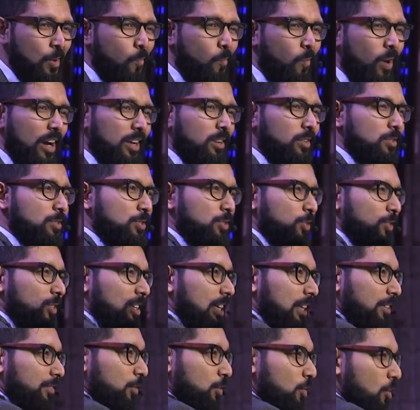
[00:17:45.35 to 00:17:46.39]
Why don't you
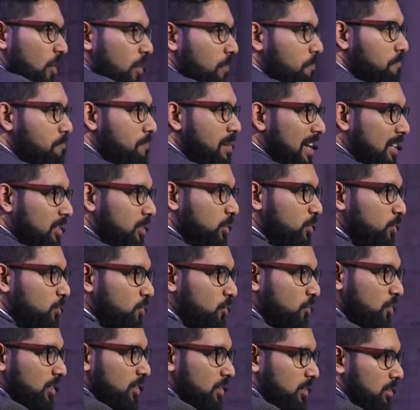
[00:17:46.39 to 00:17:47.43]
give your best to
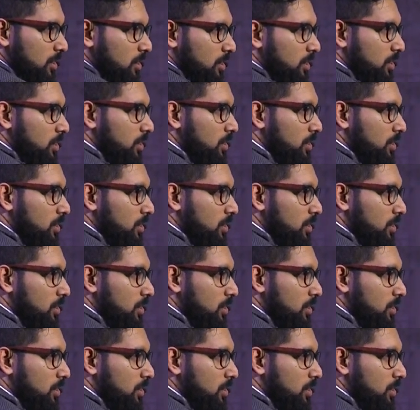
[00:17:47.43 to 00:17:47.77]
Jesus?